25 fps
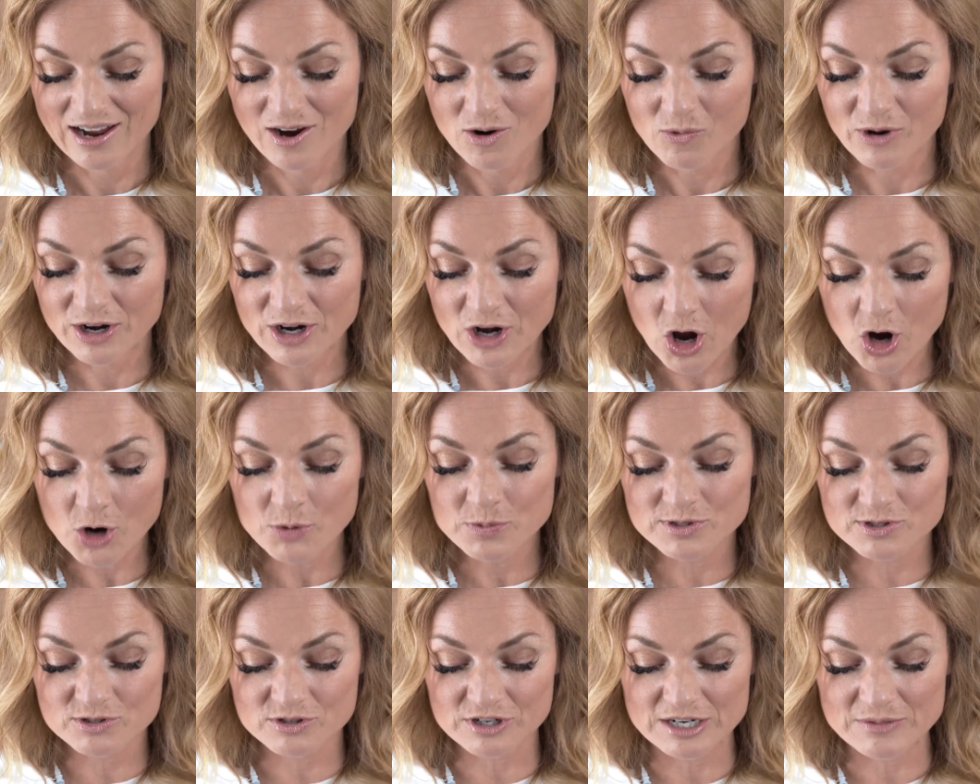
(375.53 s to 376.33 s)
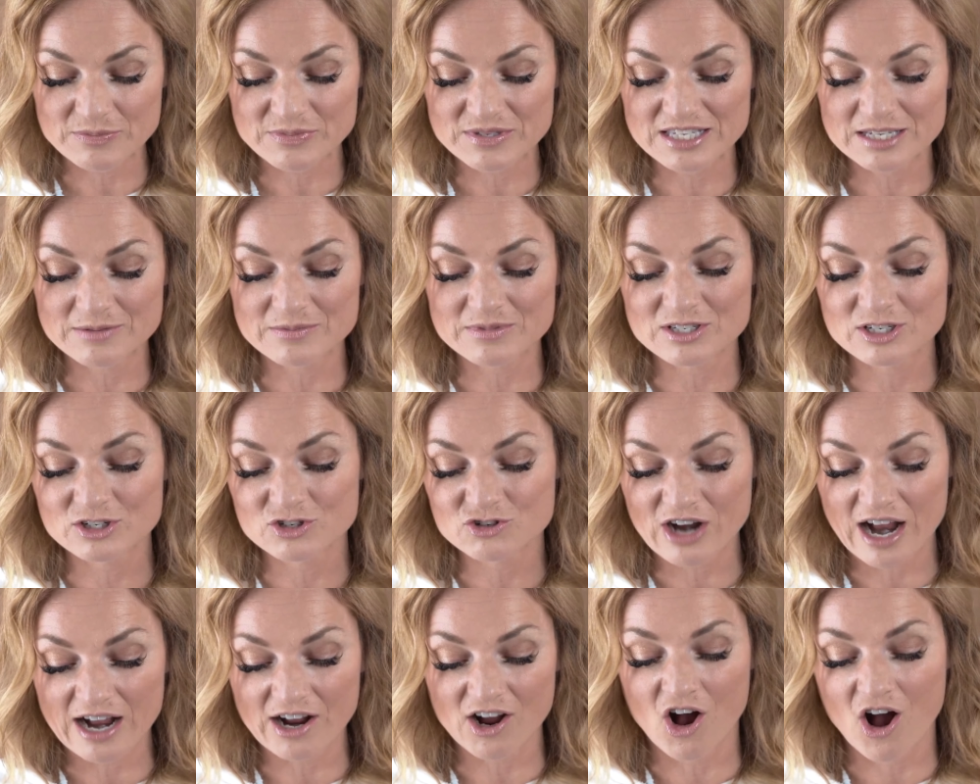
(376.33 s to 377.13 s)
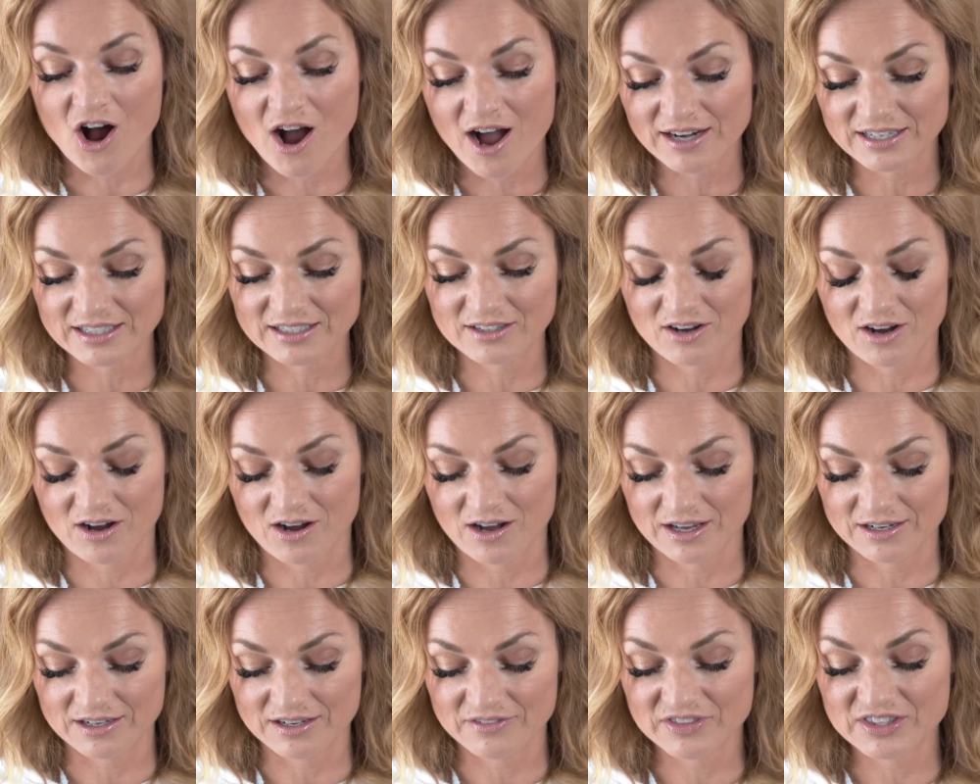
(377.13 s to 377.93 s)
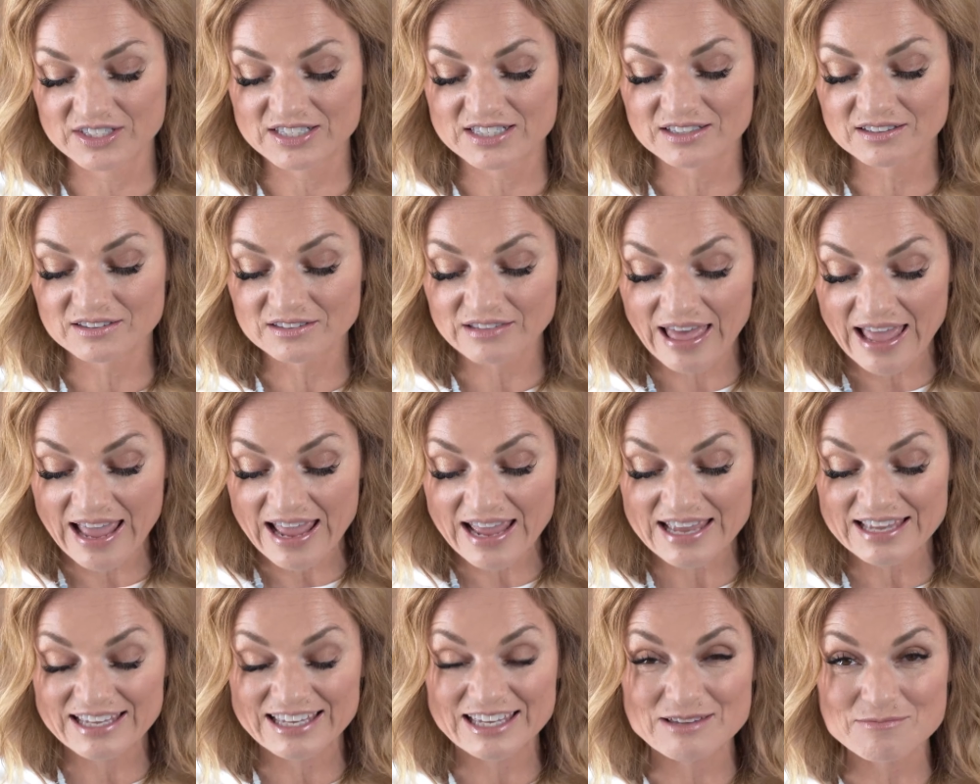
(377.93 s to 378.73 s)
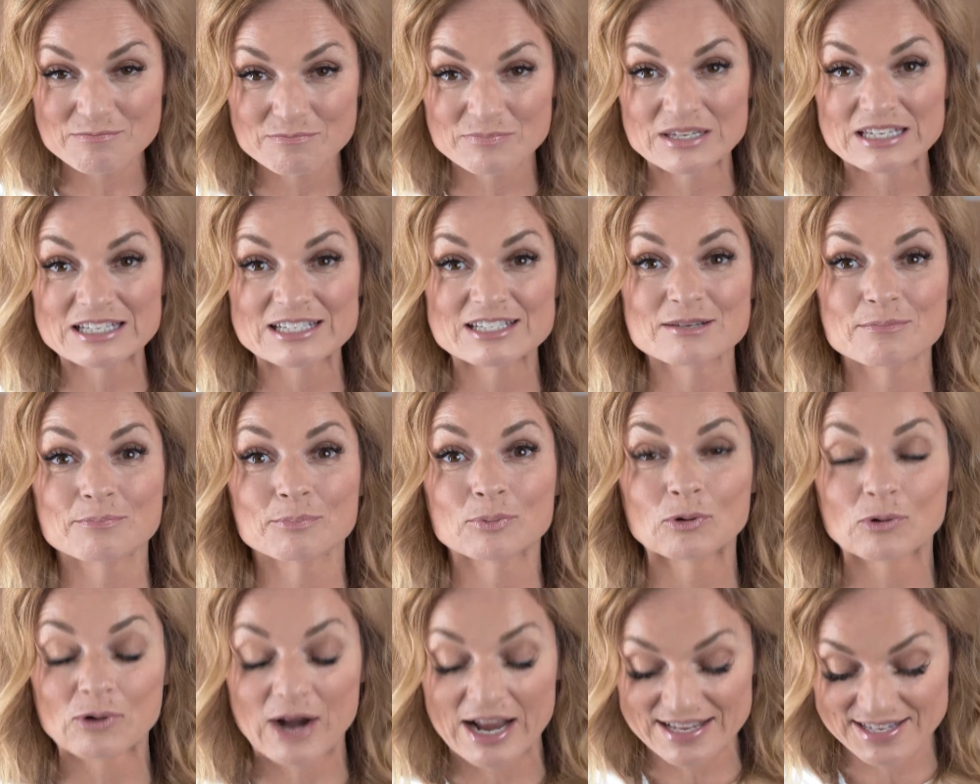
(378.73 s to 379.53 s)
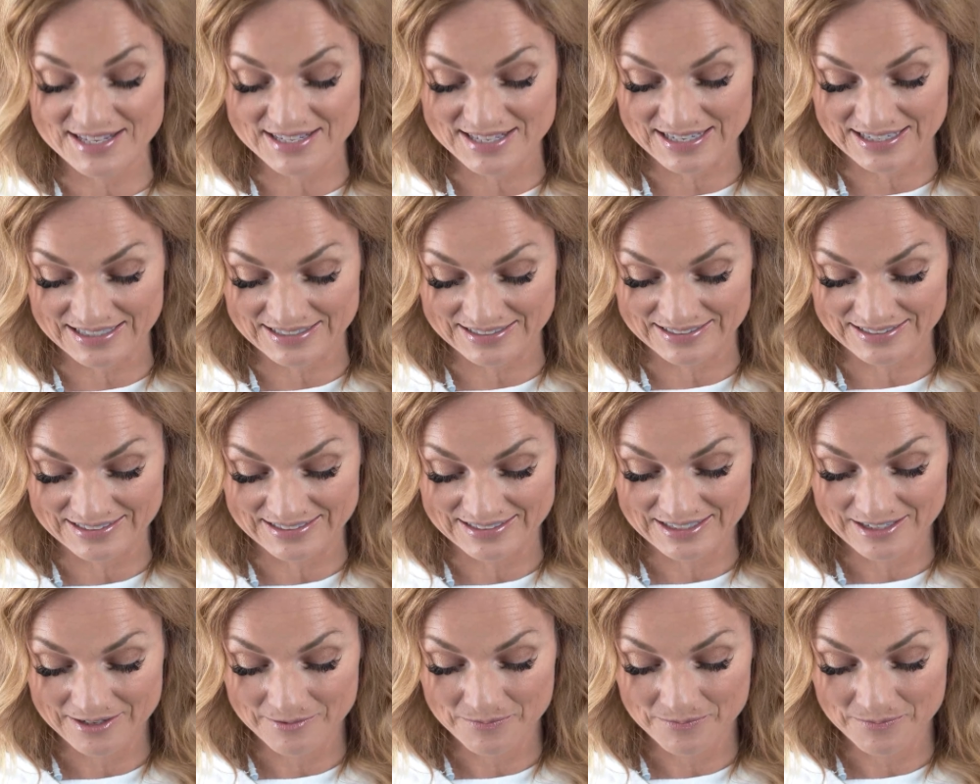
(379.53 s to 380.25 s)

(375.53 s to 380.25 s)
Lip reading: When hope's dream seems to drag on and on, the delay can be depressing.